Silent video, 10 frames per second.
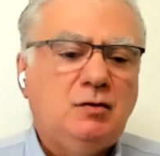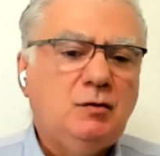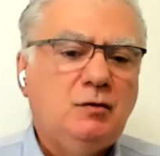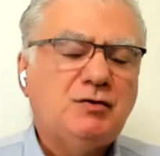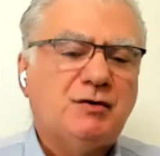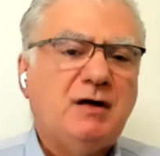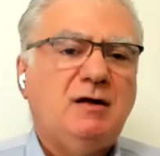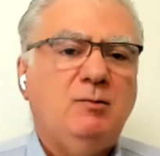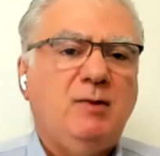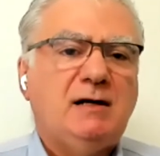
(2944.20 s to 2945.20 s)
to shrink
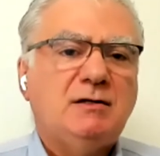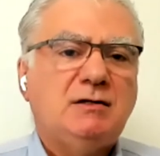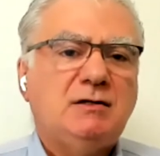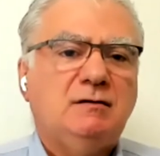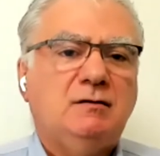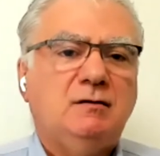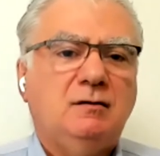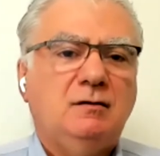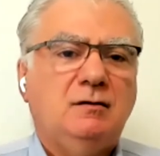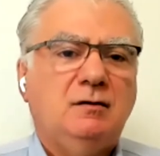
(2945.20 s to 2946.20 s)
the balance sheet
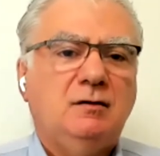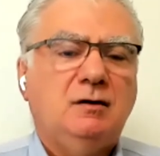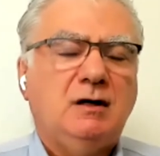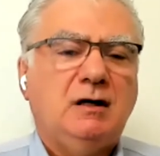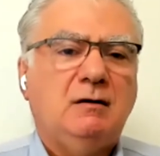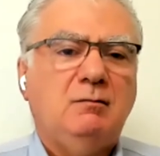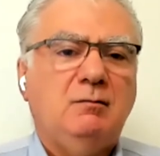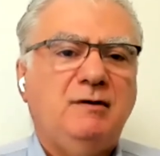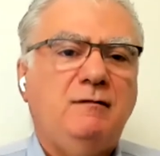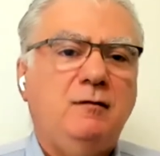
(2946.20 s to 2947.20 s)

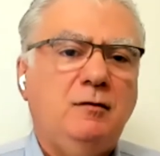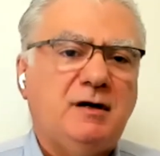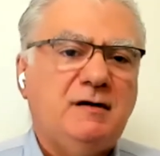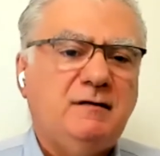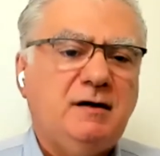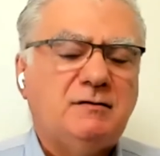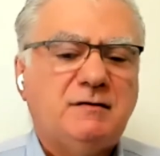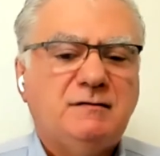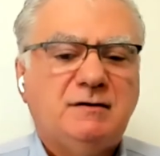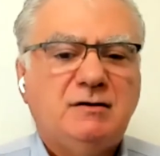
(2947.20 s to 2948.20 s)
before raising
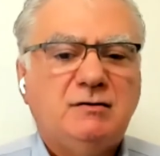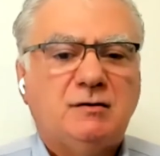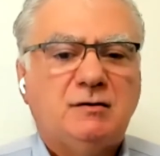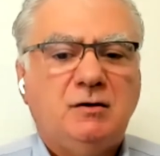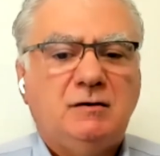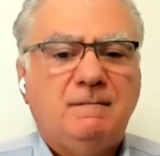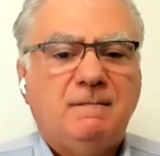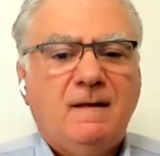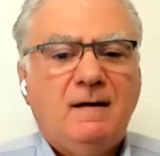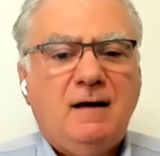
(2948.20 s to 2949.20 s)
interest rates or not?
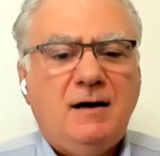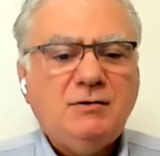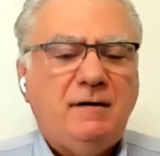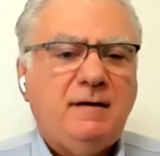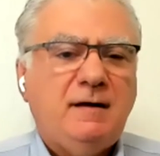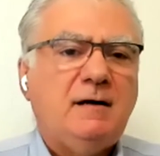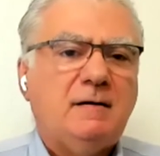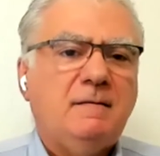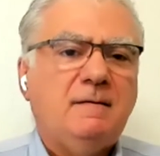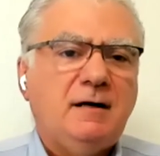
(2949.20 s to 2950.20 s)
Actually, there
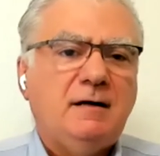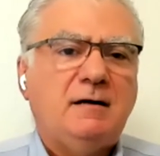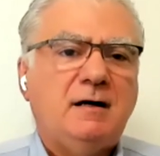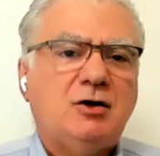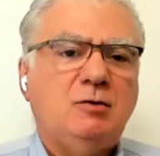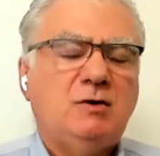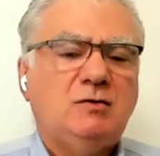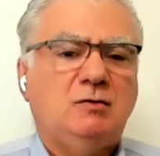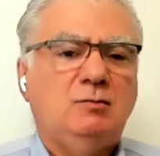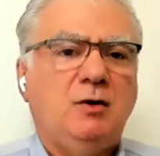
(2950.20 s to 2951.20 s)
are
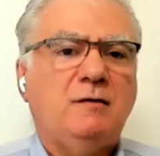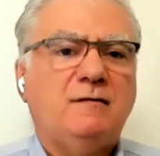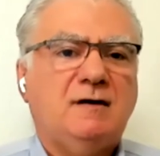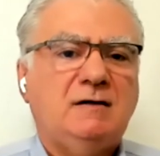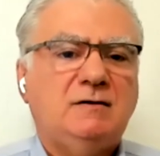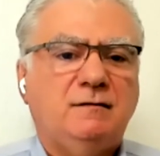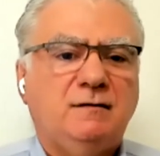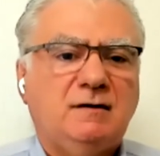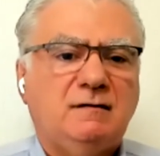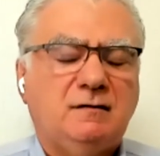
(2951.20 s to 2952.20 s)
arguments on both sides of
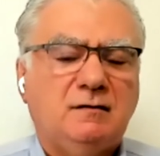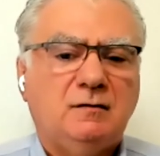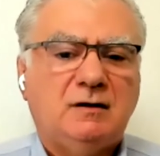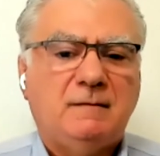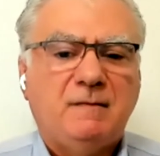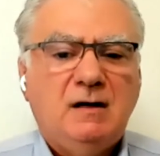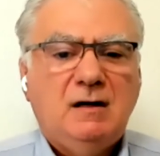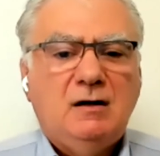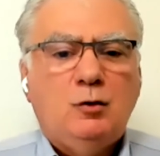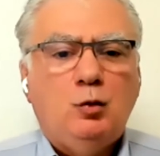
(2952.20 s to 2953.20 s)
this. So
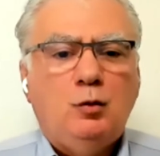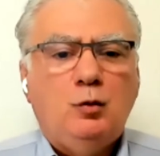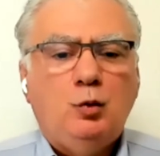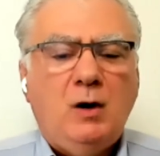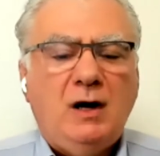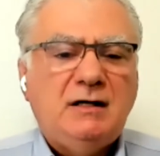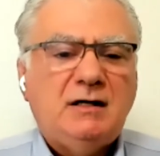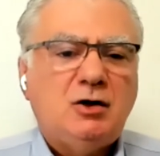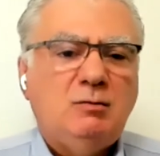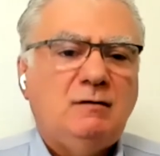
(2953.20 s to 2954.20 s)
one
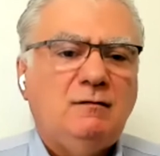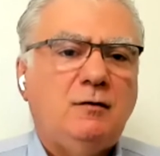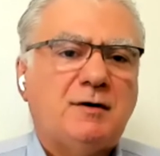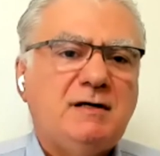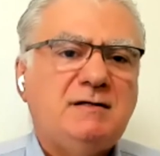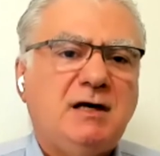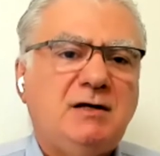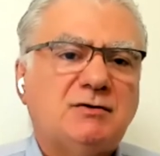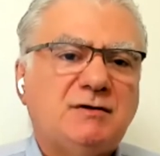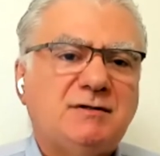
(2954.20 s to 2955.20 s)
argument for raising
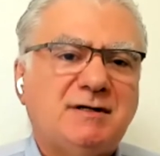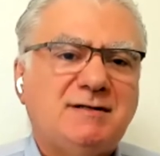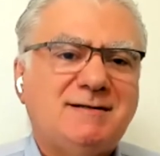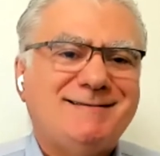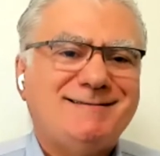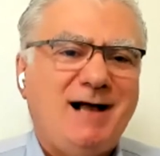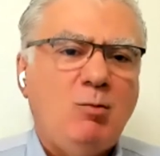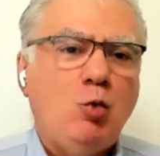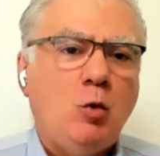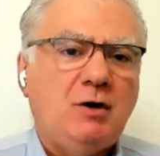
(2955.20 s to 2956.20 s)
interest rates
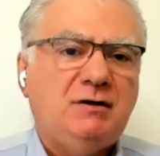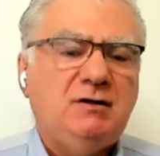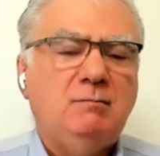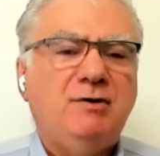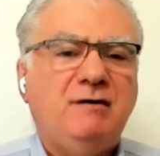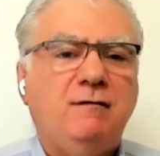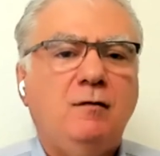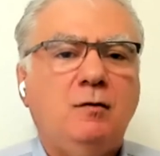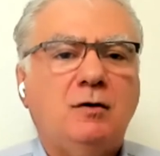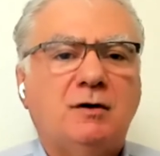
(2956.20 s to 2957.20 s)
somewhat
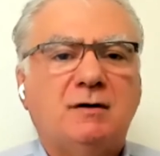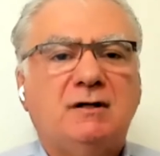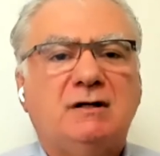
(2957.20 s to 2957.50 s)
before